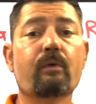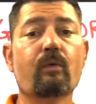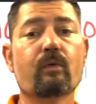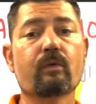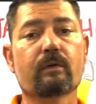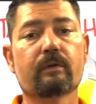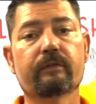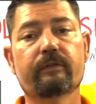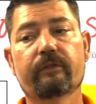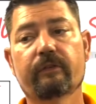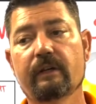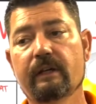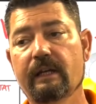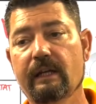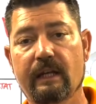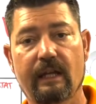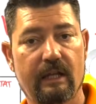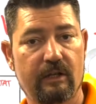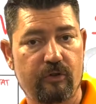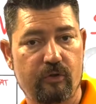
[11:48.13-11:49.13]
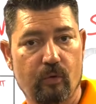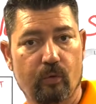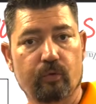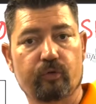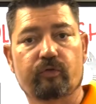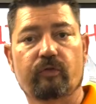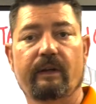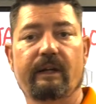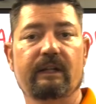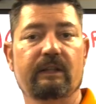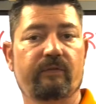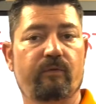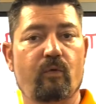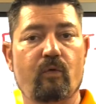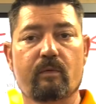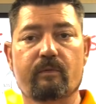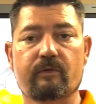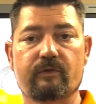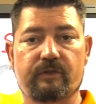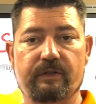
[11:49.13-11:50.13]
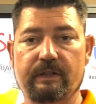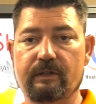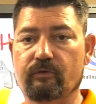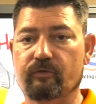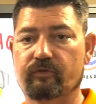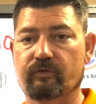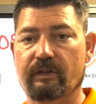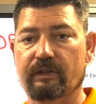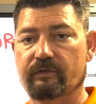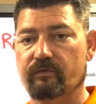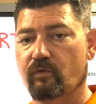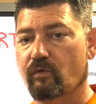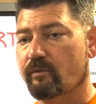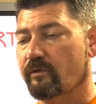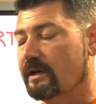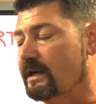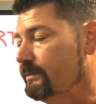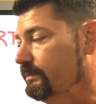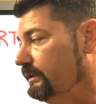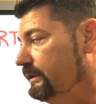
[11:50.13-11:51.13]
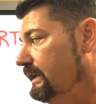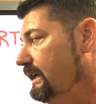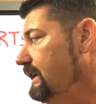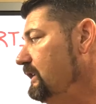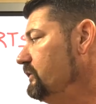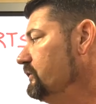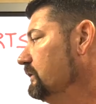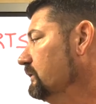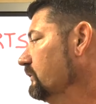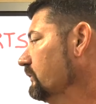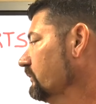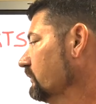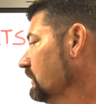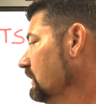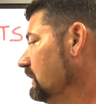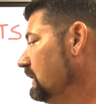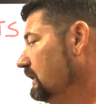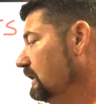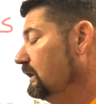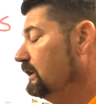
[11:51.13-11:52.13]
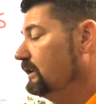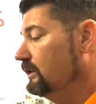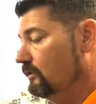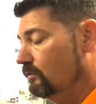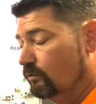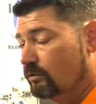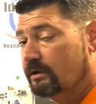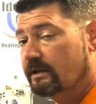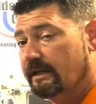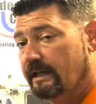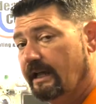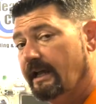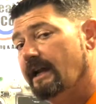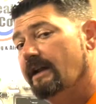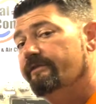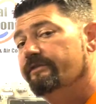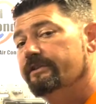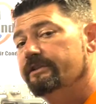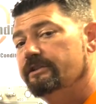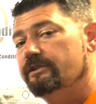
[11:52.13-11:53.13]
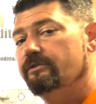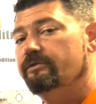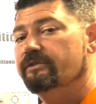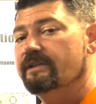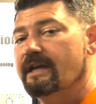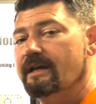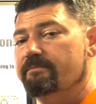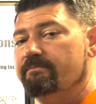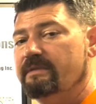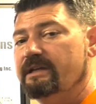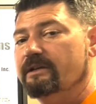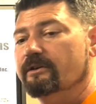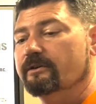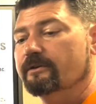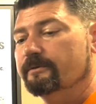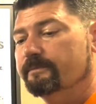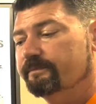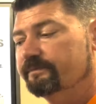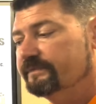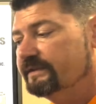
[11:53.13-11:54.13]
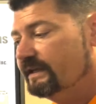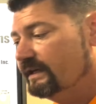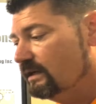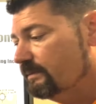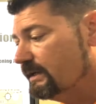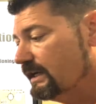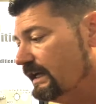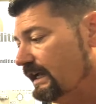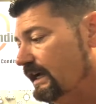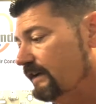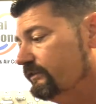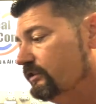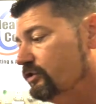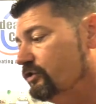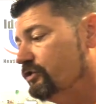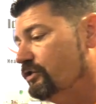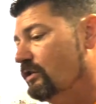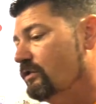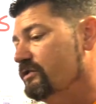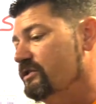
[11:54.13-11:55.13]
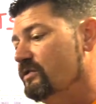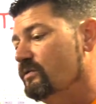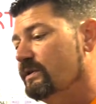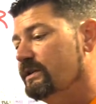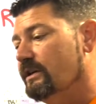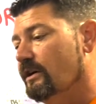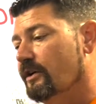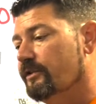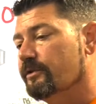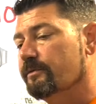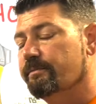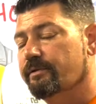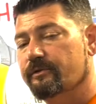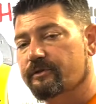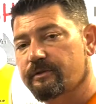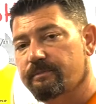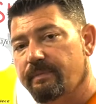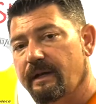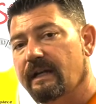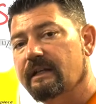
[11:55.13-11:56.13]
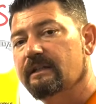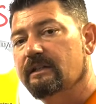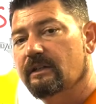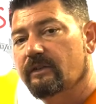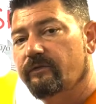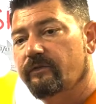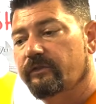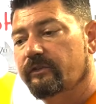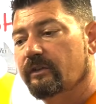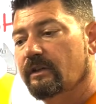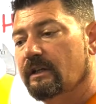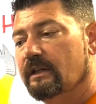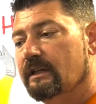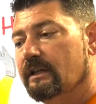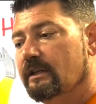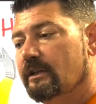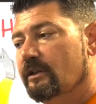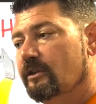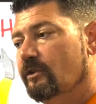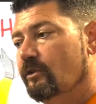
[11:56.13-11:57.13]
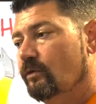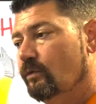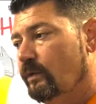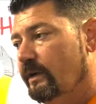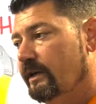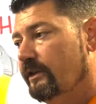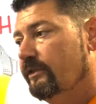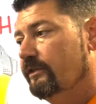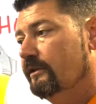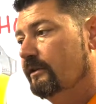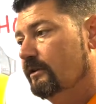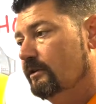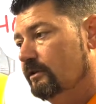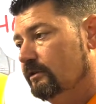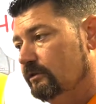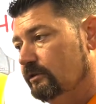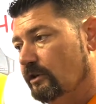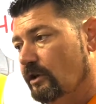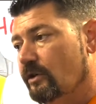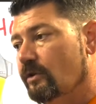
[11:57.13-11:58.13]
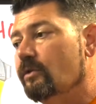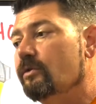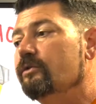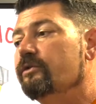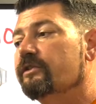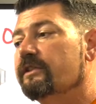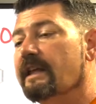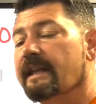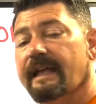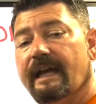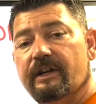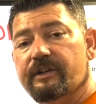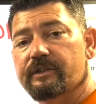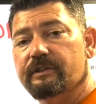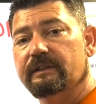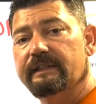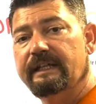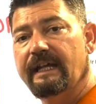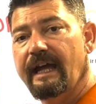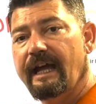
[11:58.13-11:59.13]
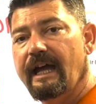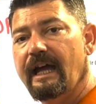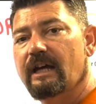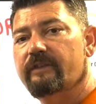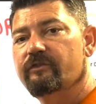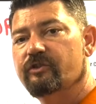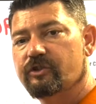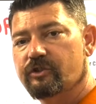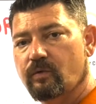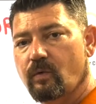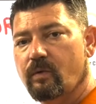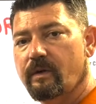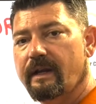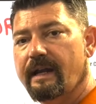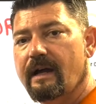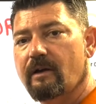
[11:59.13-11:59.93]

boards and dual transformer, single transformer applications, we're going to have to use that meter. And I'm going to have to show you in other perspectives with loads that actually have shorted